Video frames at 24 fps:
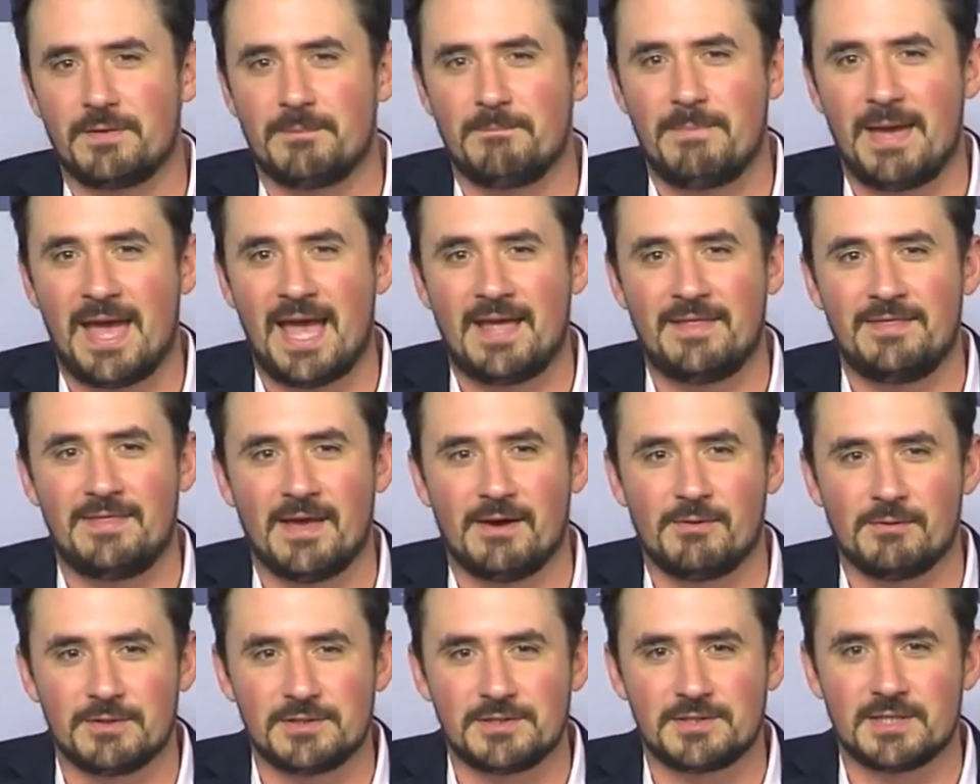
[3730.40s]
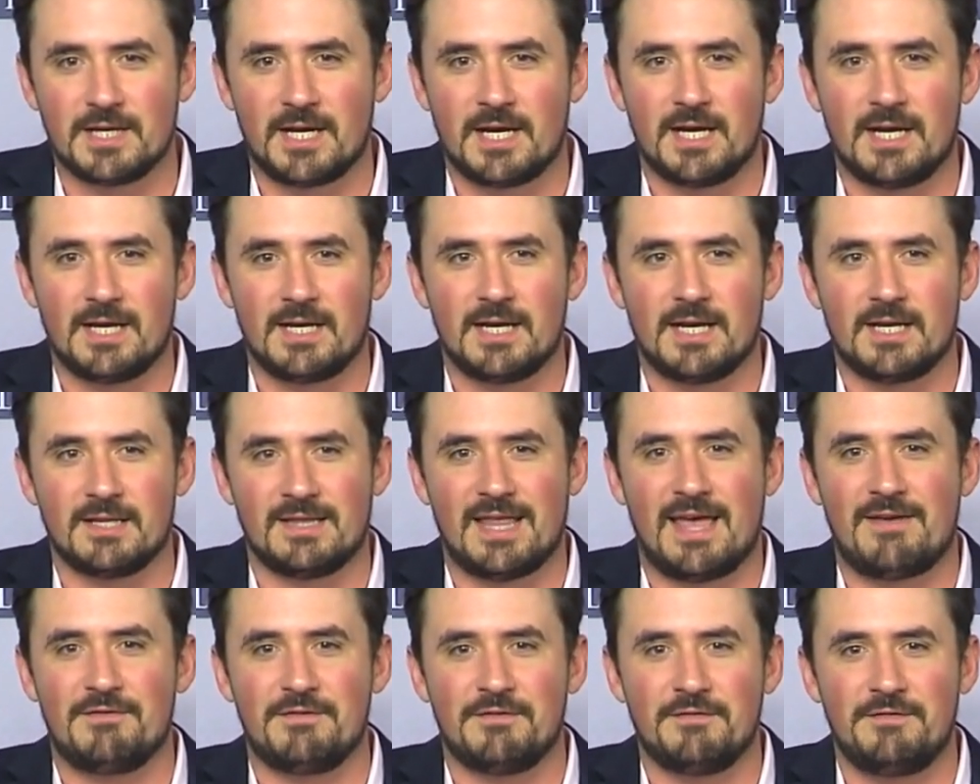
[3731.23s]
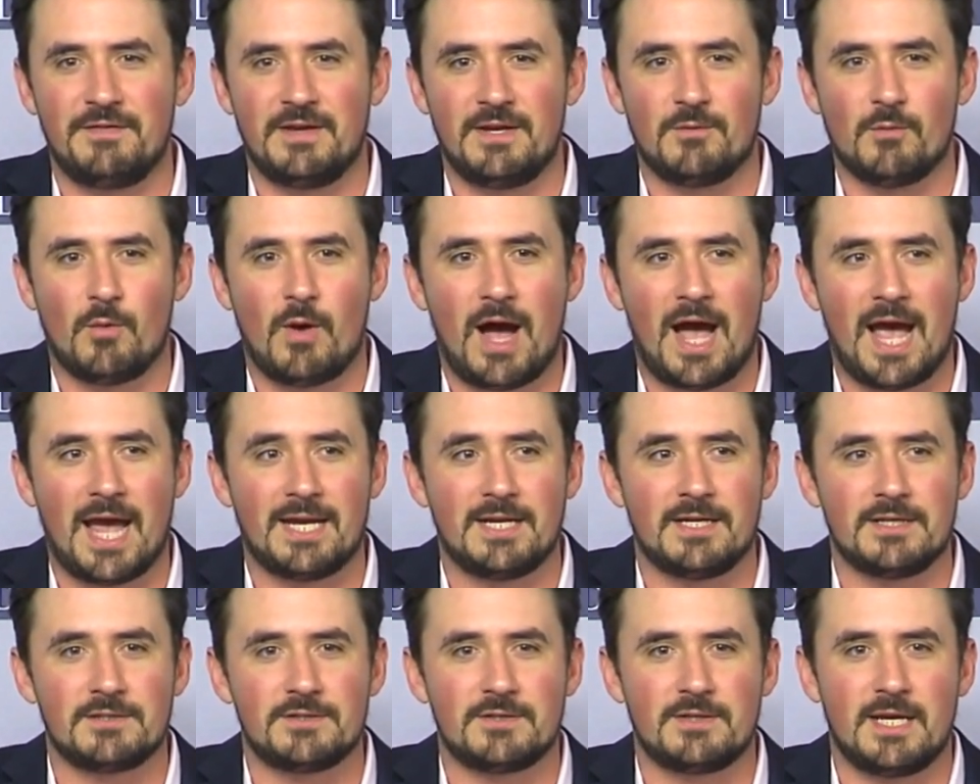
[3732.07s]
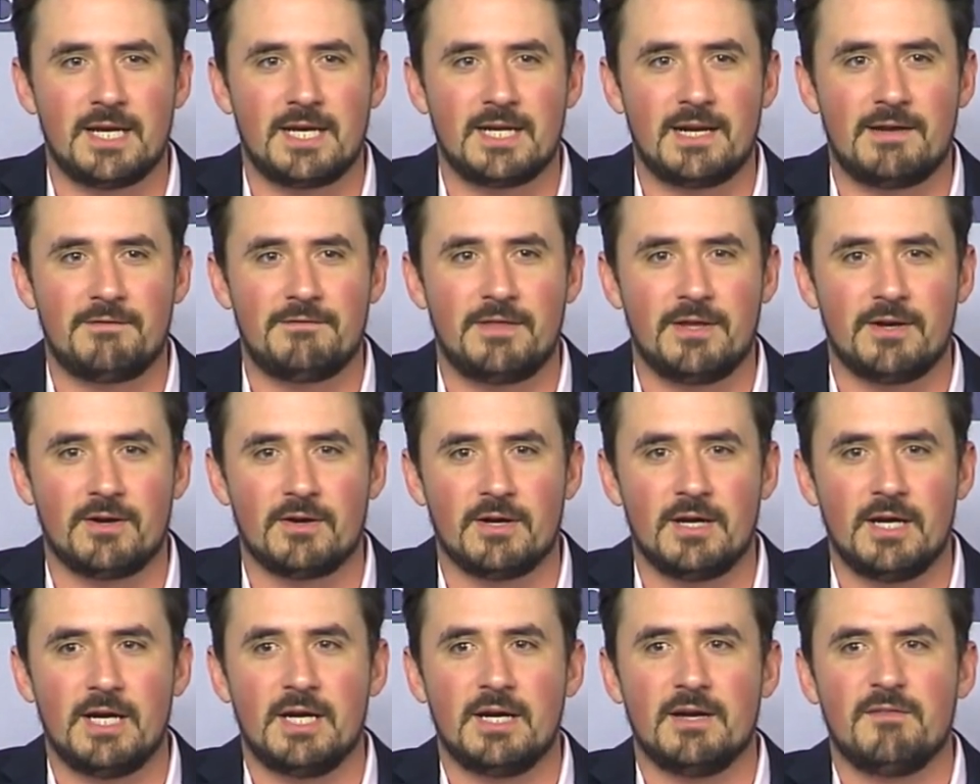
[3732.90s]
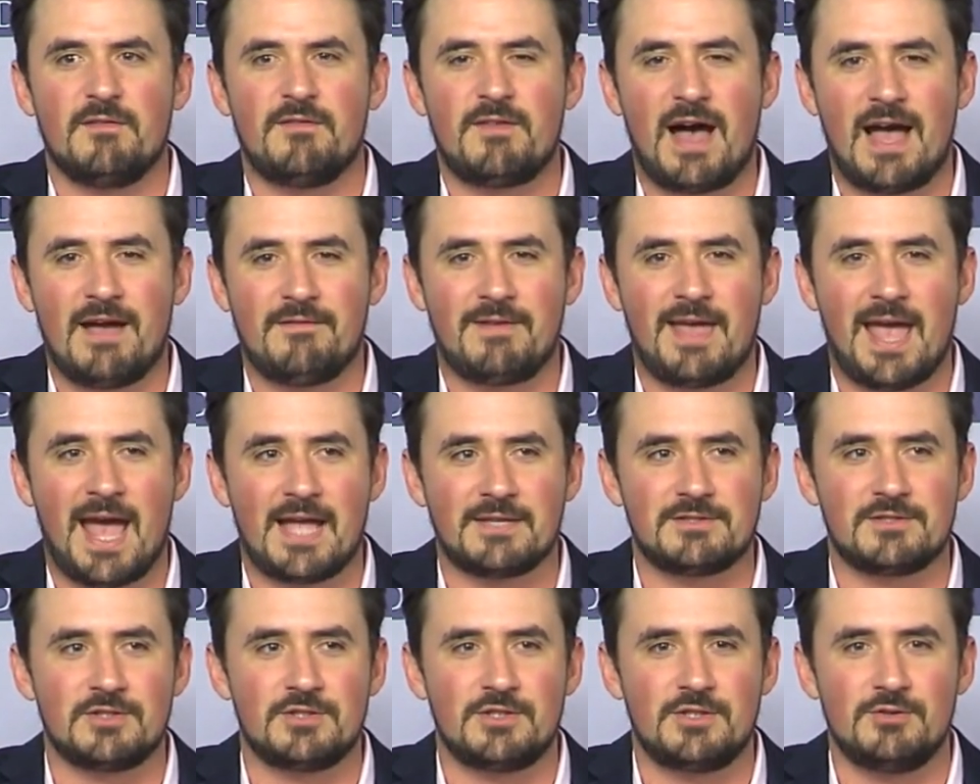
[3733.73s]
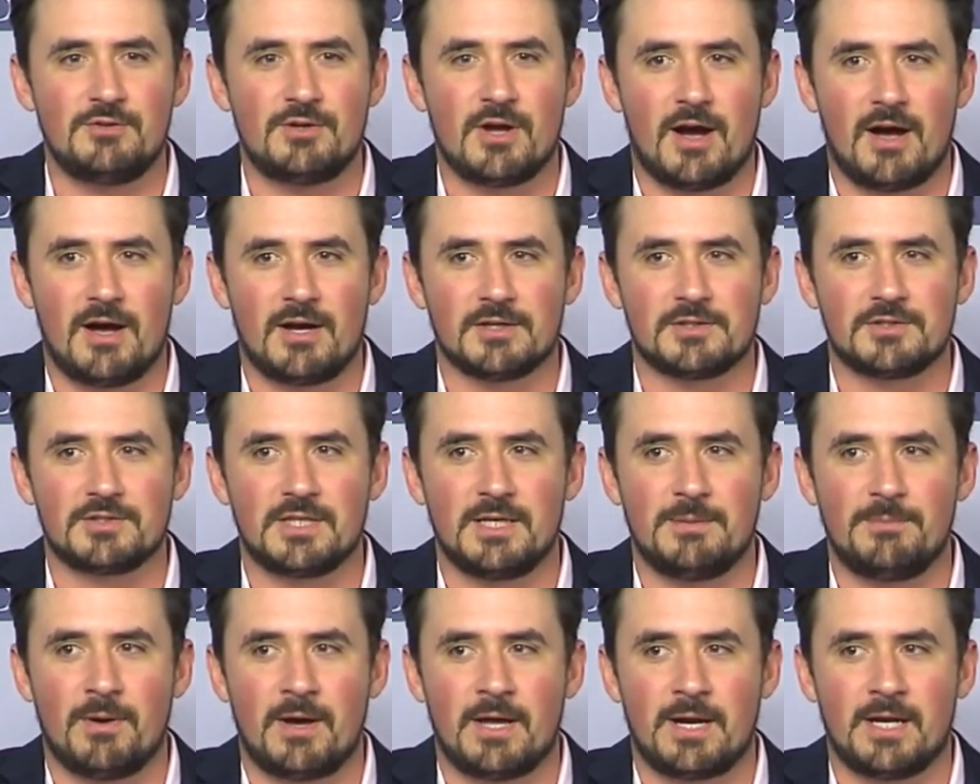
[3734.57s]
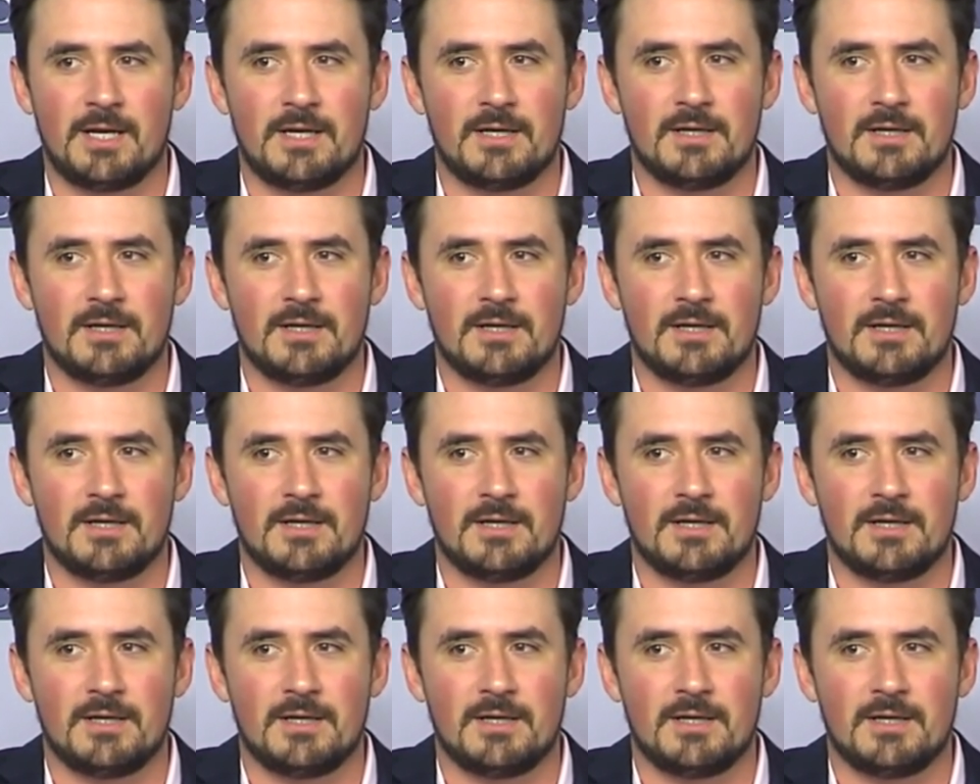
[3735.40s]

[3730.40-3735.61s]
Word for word: the bed that was uh, 11 feet wide so they could have their five cats and two dogs sleep on it?